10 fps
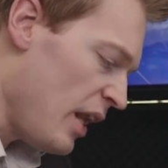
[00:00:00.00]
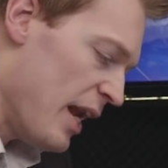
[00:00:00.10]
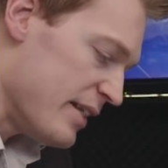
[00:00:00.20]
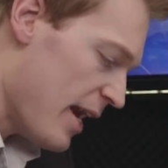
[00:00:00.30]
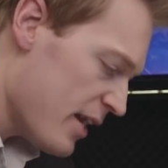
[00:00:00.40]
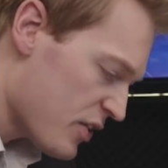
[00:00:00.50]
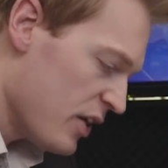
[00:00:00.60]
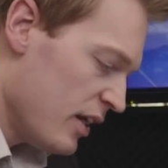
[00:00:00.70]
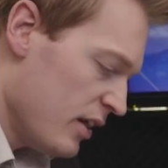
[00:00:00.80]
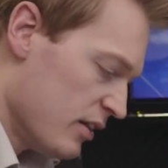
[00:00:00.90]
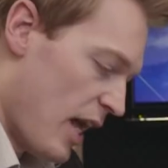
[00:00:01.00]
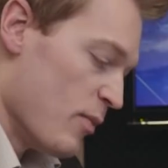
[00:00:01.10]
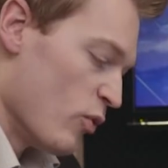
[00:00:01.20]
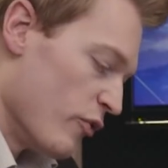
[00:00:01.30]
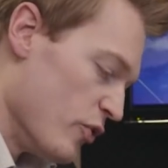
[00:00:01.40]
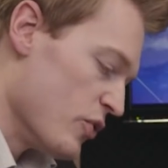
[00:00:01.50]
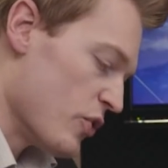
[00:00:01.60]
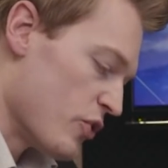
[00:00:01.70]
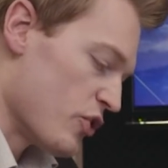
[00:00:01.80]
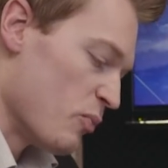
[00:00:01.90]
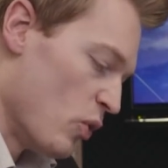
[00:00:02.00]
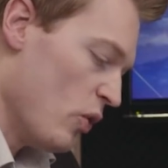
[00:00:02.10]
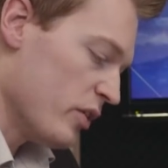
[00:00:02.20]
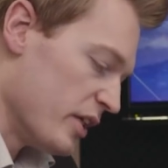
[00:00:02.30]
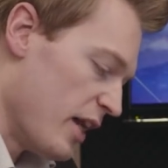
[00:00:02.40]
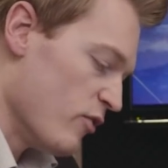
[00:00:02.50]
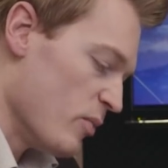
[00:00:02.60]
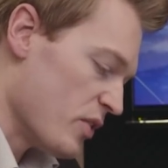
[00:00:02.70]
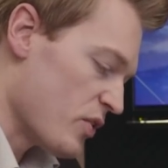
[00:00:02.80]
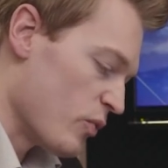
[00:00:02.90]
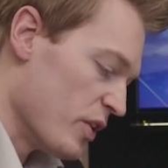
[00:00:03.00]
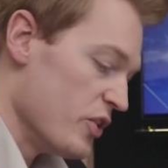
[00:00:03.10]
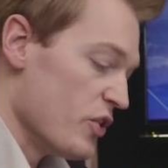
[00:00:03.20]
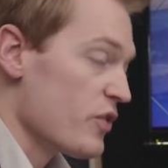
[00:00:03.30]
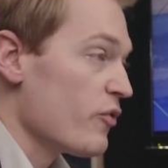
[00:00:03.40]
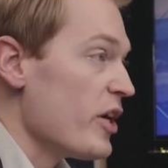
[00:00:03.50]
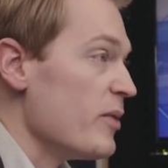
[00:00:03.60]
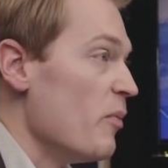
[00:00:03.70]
And yet, Labor refuses to support the government's Religious Freedom